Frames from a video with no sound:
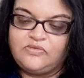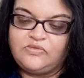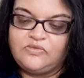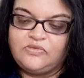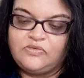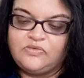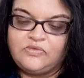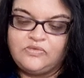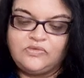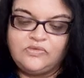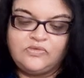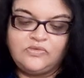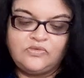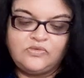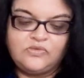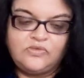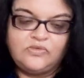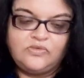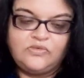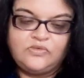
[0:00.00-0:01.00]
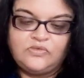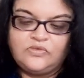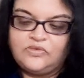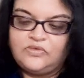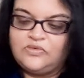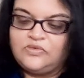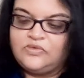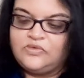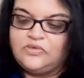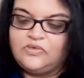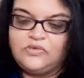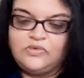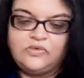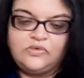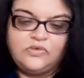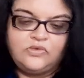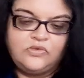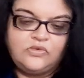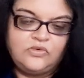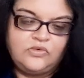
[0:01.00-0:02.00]

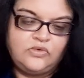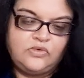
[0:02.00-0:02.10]
[no speech]